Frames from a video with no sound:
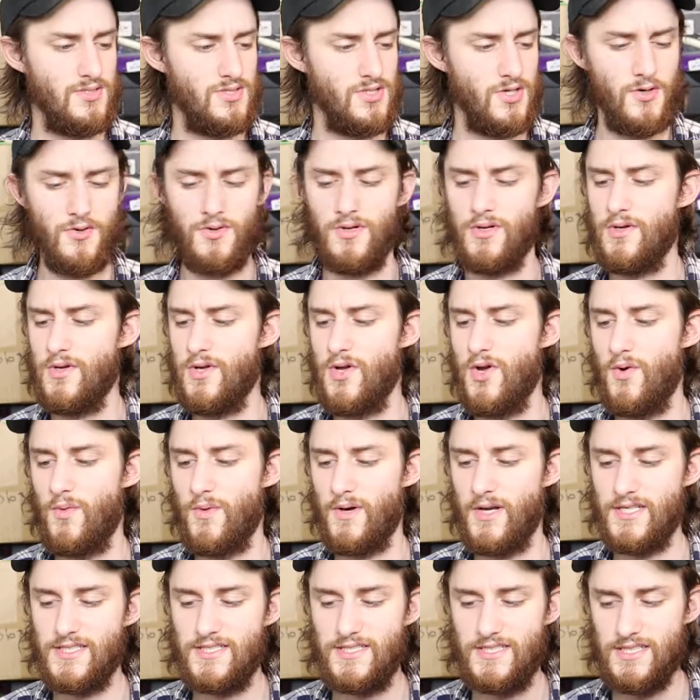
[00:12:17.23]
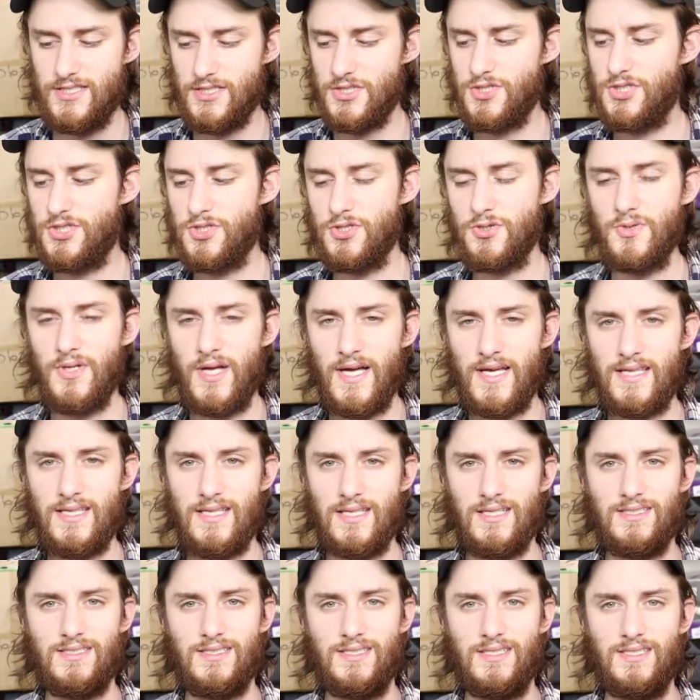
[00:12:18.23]
So when I see a shoe like
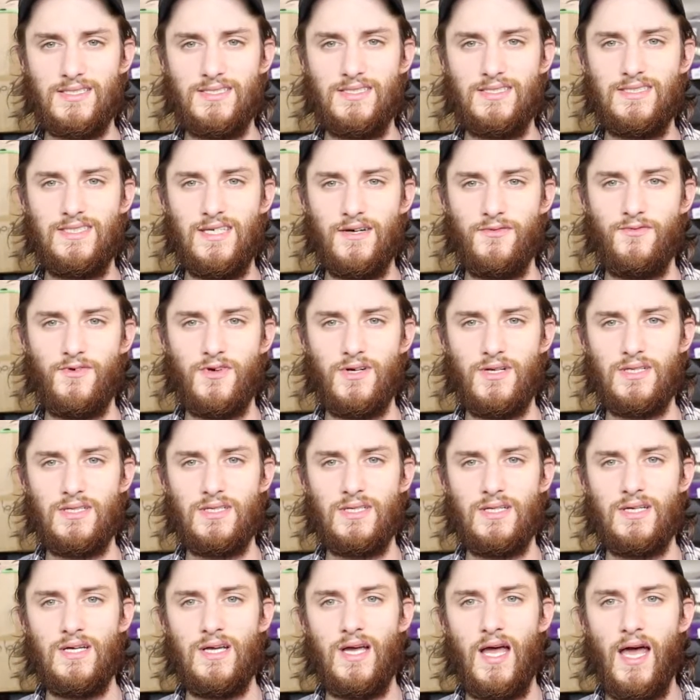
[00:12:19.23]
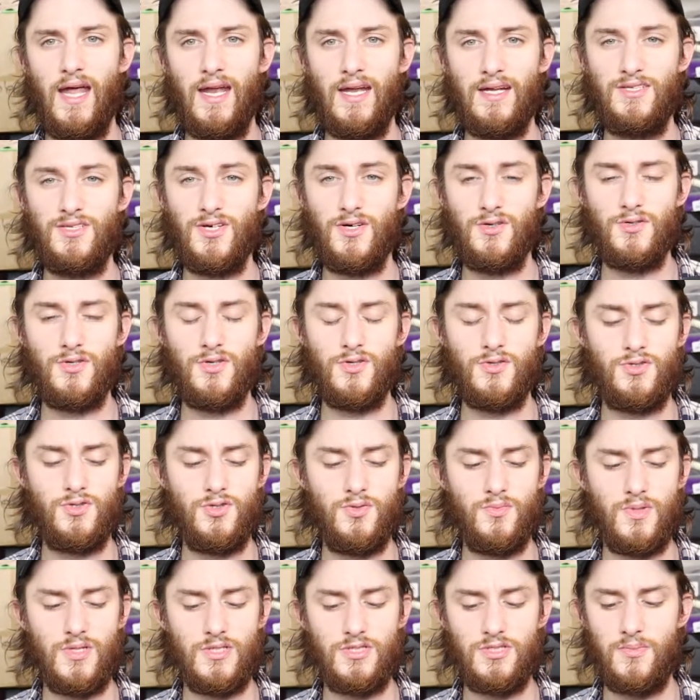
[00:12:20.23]
this that's different and I don't know
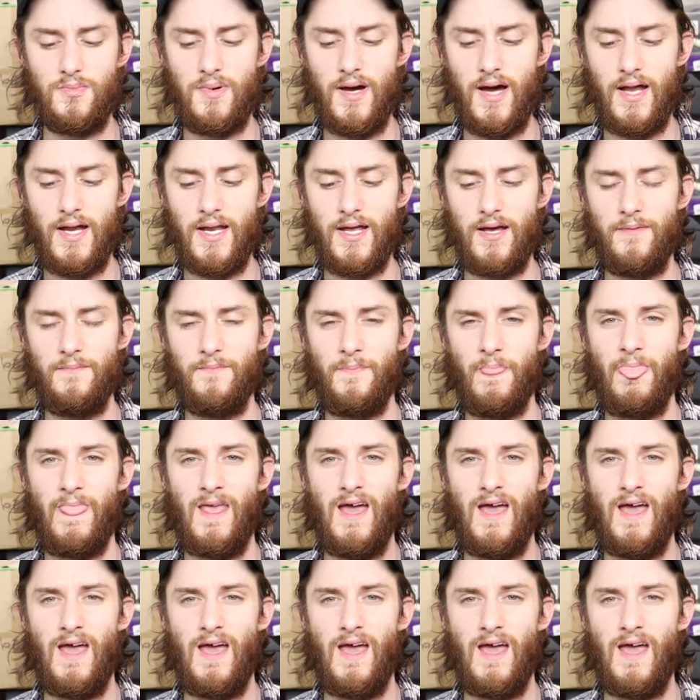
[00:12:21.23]
too much about it,